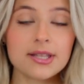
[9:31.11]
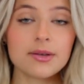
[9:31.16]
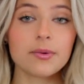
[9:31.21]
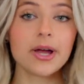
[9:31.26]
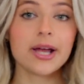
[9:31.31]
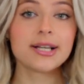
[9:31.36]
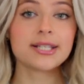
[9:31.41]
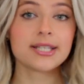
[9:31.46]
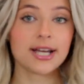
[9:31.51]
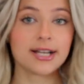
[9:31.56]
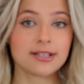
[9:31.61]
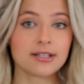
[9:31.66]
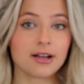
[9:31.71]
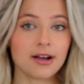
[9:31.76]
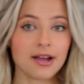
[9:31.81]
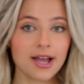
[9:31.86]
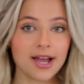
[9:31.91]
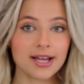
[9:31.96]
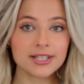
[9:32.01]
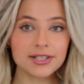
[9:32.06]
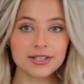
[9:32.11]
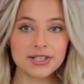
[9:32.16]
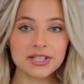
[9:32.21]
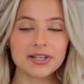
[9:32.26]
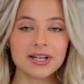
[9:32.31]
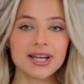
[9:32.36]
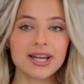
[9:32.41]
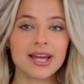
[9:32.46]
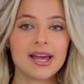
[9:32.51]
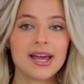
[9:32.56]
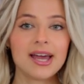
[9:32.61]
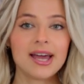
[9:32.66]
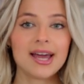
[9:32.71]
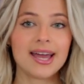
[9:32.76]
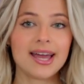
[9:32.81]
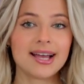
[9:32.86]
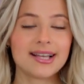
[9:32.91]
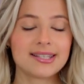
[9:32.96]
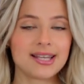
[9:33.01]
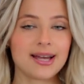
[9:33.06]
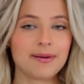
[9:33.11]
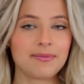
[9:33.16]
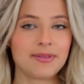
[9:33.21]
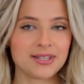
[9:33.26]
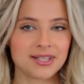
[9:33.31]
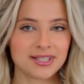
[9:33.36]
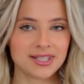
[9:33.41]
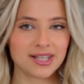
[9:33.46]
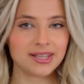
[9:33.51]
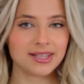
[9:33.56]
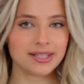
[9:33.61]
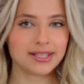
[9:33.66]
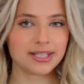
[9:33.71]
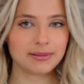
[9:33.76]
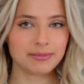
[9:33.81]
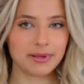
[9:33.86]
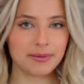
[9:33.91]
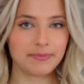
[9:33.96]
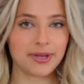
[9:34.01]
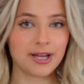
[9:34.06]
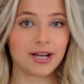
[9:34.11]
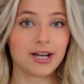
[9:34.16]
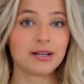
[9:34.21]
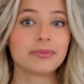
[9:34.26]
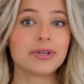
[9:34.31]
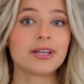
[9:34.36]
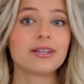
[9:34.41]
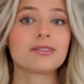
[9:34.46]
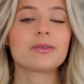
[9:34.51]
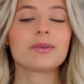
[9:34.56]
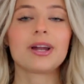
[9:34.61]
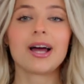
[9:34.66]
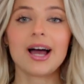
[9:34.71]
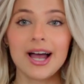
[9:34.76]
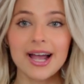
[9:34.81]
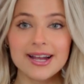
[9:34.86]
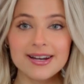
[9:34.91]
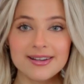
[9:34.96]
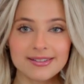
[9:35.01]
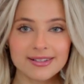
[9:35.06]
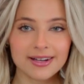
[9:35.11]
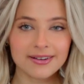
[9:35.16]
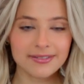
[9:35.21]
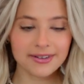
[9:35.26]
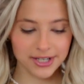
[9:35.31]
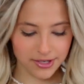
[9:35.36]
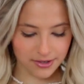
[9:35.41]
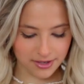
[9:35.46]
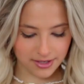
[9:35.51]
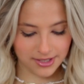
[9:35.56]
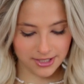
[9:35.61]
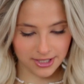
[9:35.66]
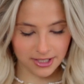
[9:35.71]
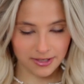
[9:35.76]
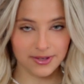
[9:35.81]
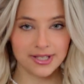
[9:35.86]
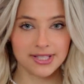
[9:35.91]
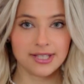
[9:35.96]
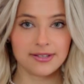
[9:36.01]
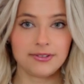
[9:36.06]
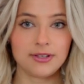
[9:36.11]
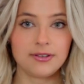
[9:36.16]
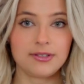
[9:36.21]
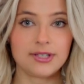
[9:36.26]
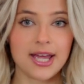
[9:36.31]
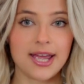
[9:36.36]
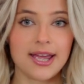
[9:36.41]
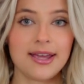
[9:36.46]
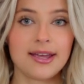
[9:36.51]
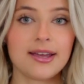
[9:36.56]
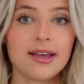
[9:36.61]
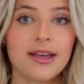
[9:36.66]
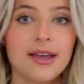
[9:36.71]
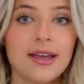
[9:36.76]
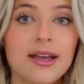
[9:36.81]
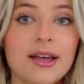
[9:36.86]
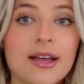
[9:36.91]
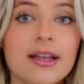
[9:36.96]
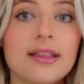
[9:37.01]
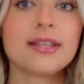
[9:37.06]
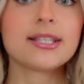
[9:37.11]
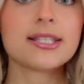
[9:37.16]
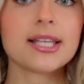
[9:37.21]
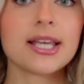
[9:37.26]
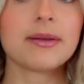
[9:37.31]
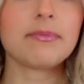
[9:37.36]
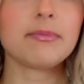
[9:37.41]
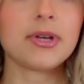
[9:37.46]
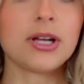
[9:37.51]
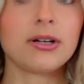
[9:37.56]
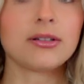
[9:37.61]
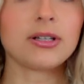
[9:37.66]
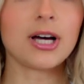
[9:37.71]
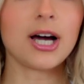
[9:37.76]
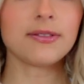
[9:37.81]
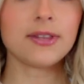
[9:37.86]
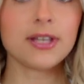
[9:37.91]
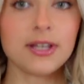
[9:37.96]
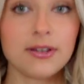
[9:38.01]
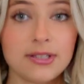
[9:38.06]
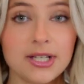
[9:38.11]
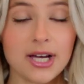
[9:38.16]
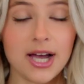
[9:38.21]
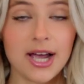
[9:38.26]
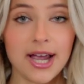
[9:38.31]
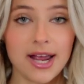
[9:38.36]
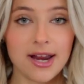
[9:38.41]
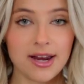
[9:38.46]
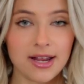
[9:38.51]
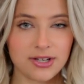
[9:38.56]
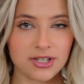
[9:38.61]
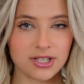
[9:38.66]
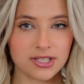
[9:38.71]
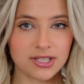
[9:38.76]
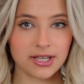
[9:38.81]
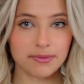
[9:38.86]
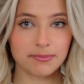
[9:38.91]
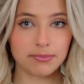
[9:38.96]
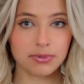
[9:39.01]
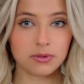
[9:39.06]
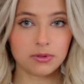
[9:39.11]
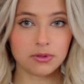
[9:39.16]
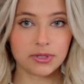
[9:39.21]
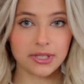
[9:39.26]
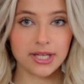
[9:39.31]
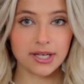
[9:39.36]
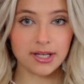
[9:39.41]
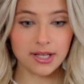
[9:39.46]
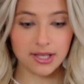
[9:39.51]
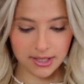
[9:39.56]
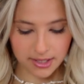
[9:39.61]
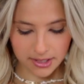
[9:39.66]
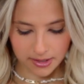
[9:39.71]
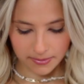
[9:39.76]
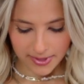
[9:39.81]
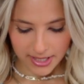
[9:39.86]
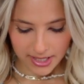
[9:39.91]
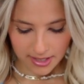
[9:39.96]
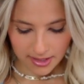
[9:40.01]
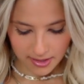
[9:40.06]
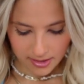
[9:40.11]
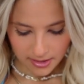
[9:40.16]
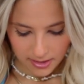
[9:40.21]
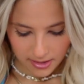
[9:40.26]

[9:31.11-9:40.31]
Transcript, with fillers: the way TikTok has you do it, except this is a little bit big on me. So I discovered you can do is if you take this like middle knot that you tied and just like pull it a little bit,